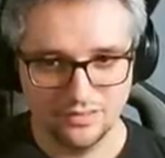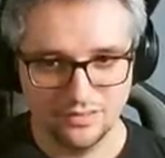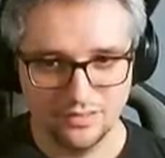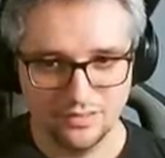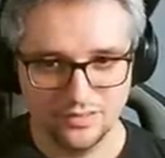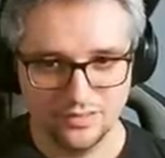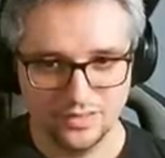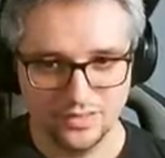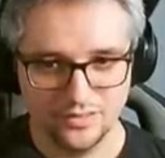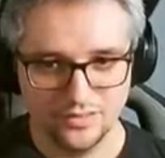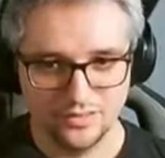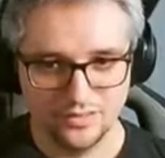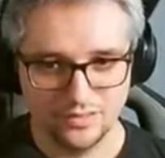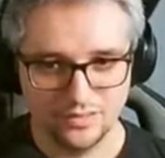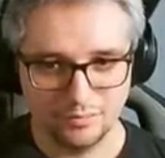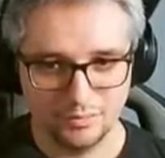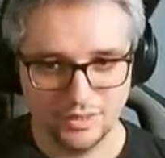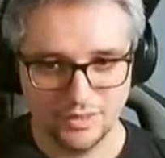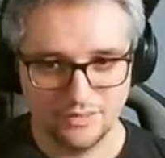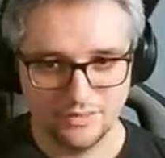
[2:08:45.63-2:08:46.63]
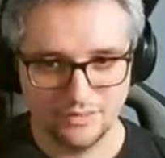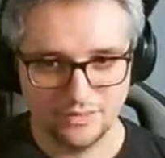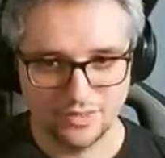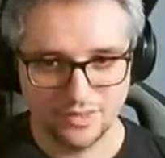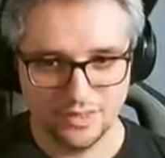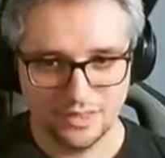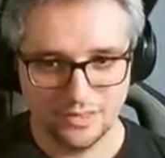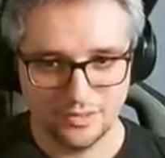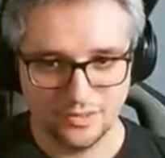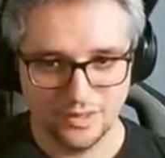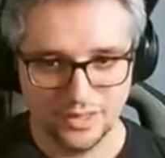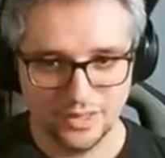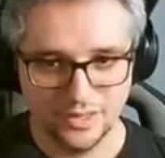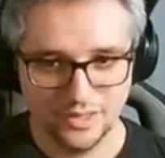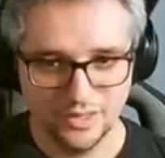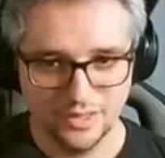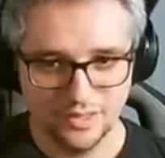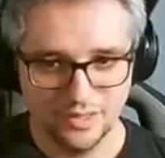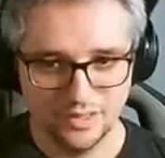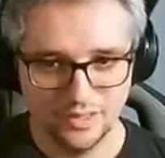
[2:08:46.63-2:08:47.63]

Oh, this is a bit scary.